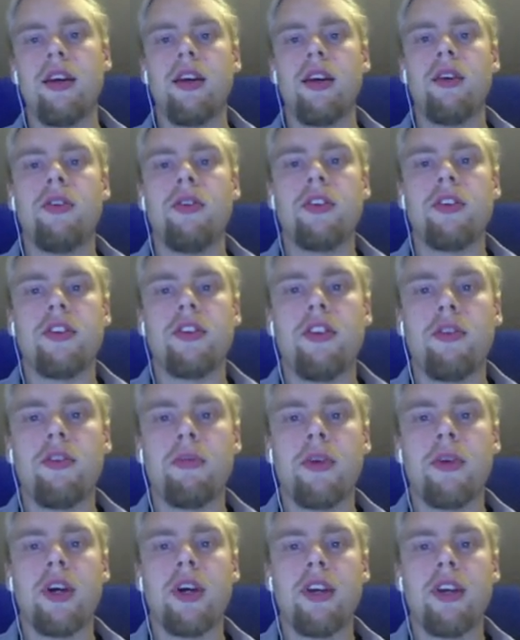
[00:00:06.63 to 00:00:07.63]
which is
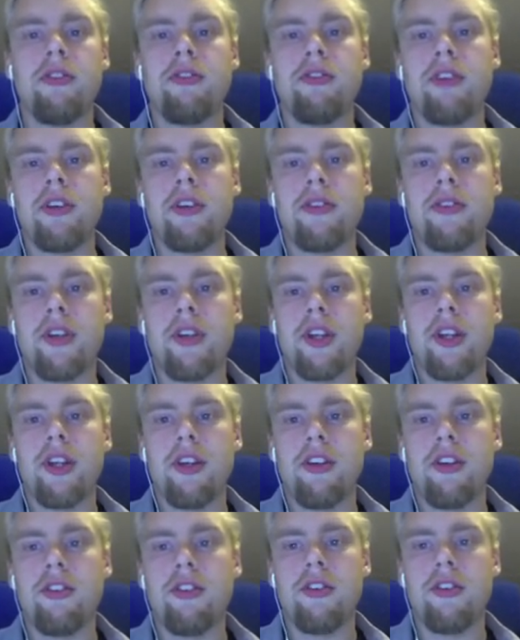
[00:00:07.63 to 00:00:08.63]
my favorite
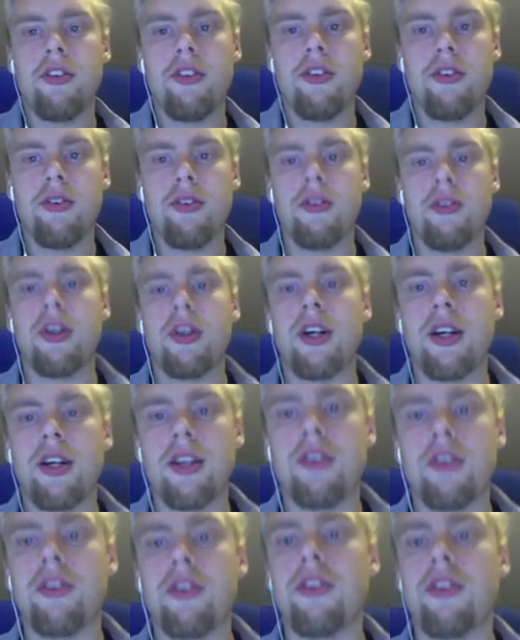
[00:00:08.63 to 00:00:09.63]
addition to
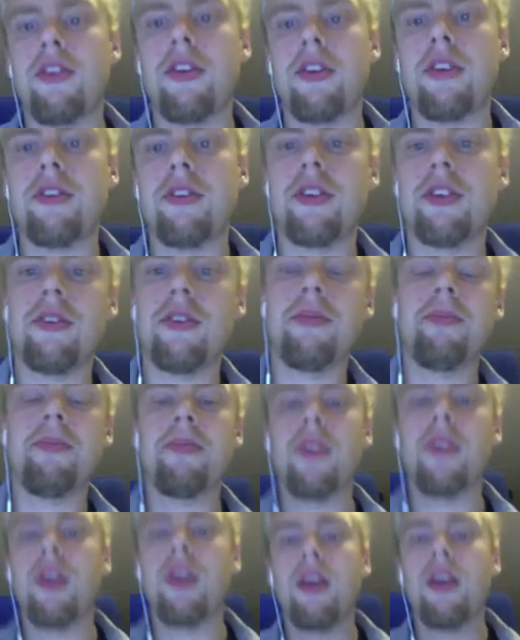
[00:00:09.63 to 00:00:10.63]
iOS 7.
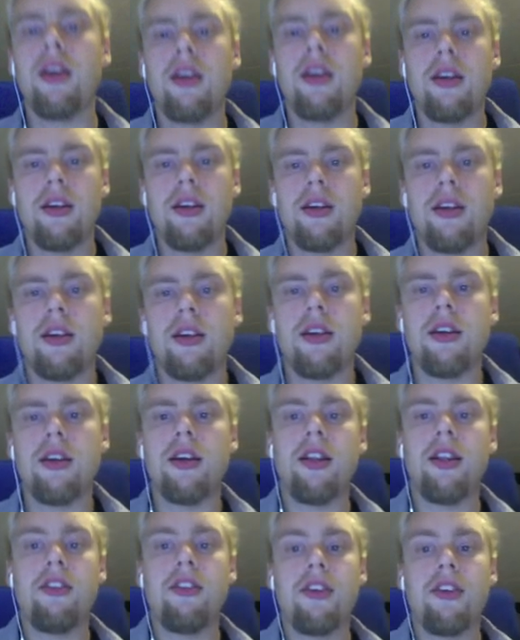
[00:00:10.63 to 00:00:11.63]

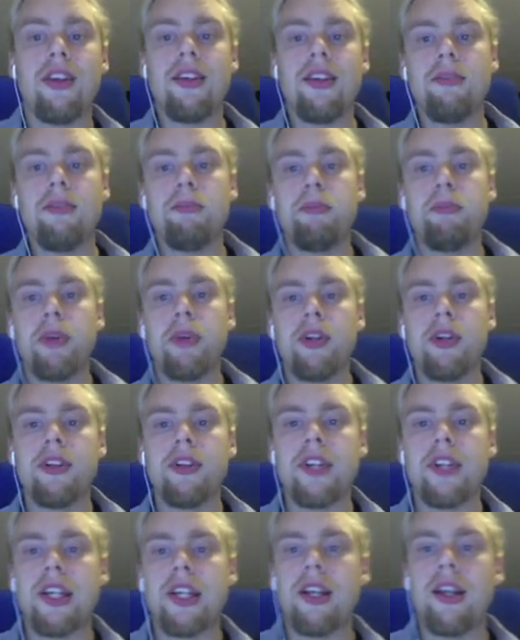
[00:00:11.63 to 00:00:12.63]
It's a
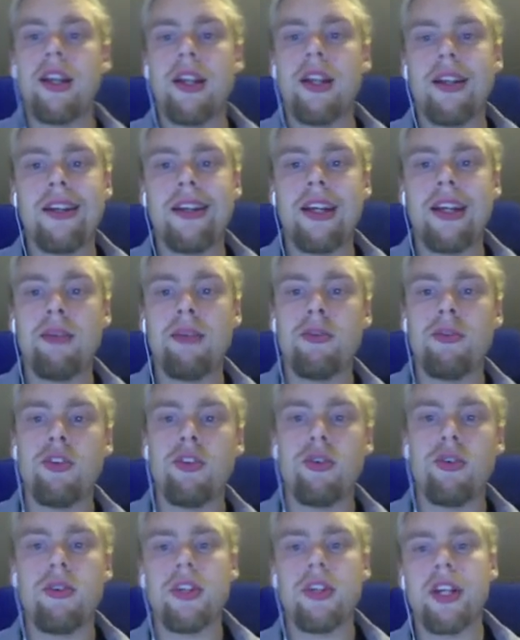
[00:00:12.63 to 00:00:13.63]
built-in game
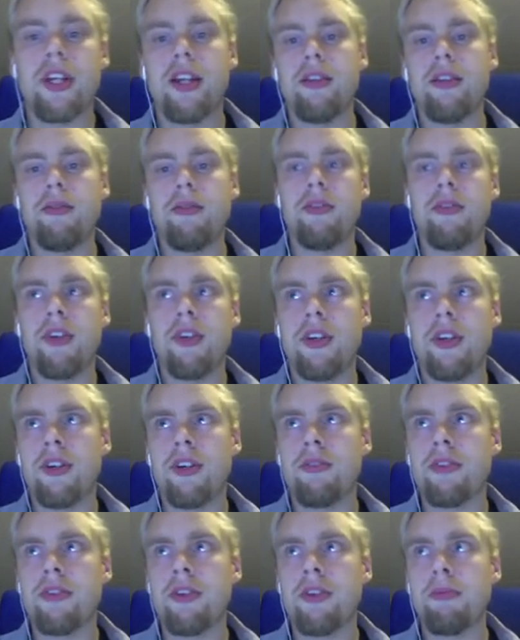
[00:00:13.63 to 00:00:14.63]
toolkit
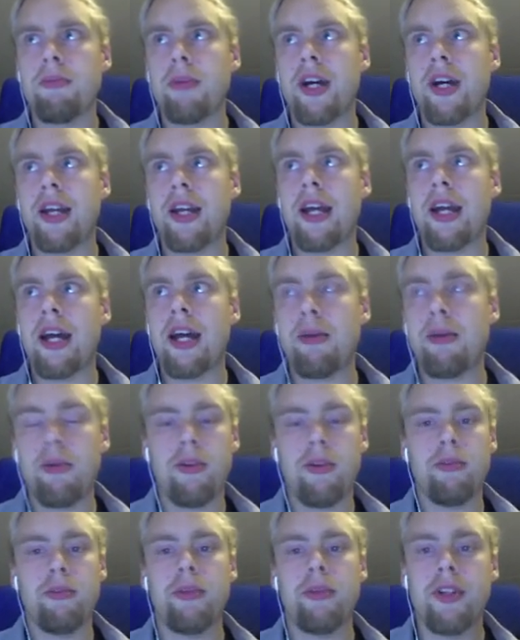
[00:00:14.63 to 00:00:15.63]
written by
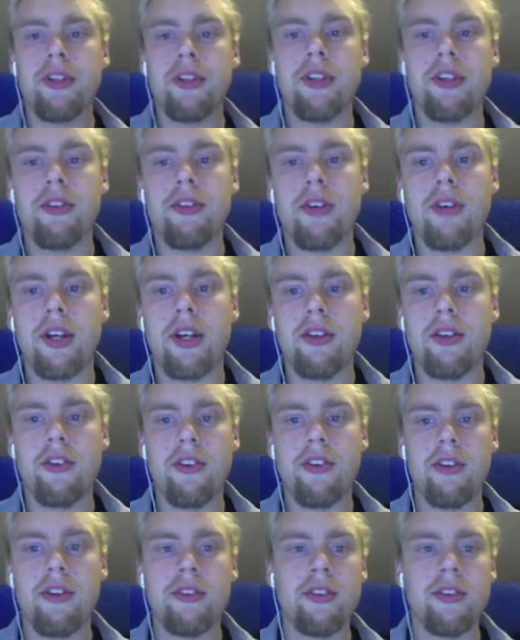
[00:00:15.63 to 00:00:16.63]
Apple, built into iOS
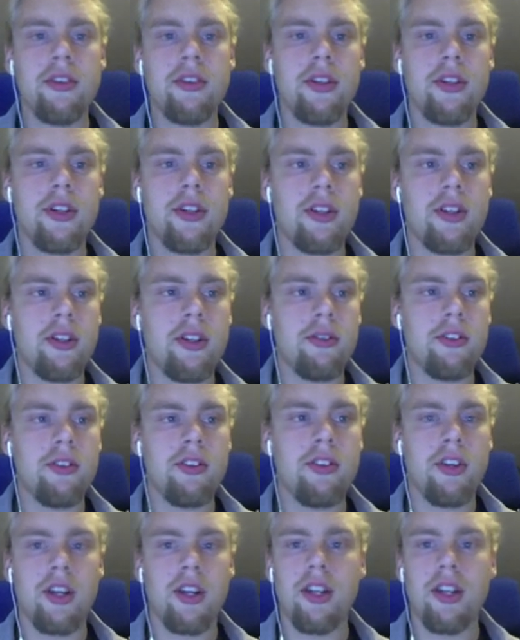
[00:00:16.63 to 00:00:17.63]
7, which
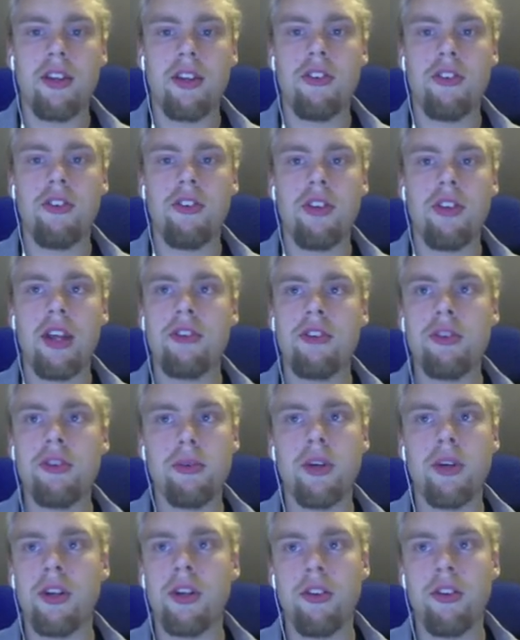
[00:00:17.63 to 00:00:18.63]
I guess
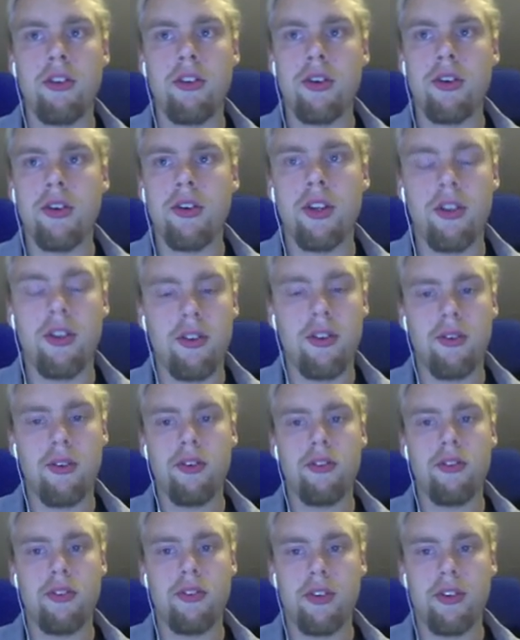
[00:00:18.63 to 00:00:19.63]
everyone's going to use
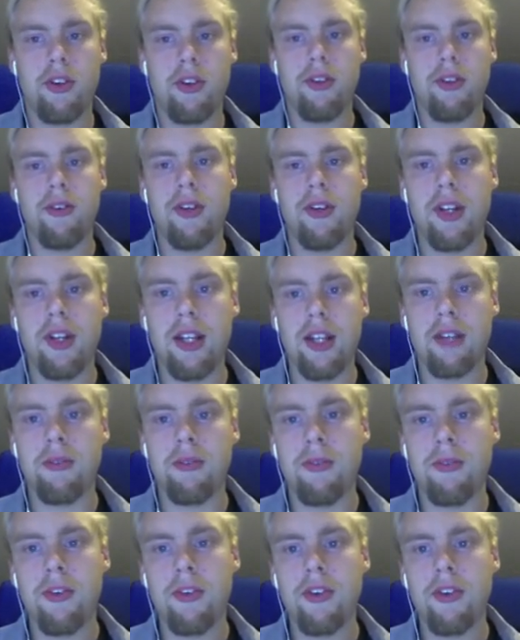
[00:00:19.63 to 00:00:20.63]
for 2D
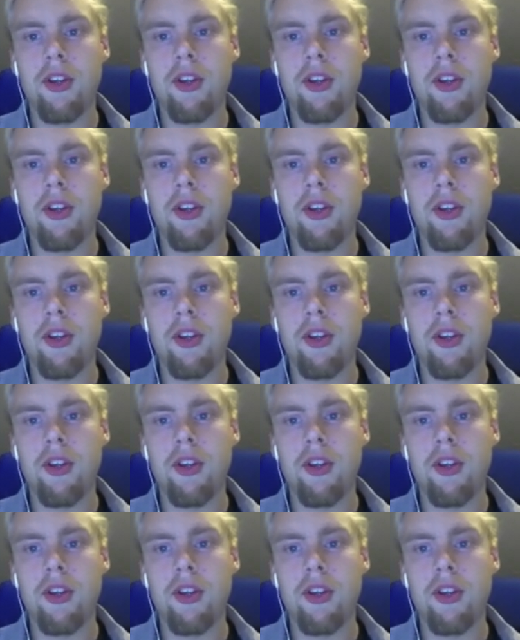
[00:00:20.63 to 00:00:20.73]
games